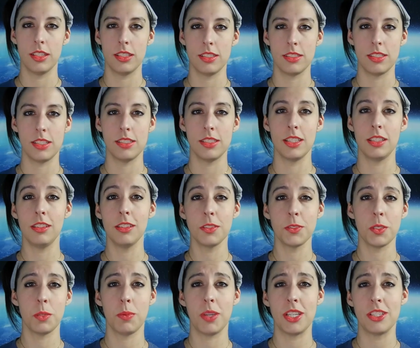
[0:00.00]
Since it looks
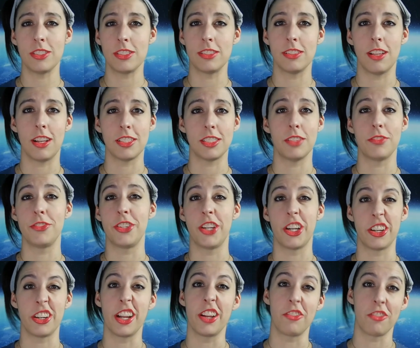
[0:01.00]
to be just lots of
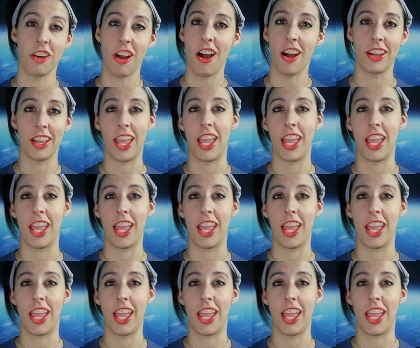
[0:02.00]
dirt and rock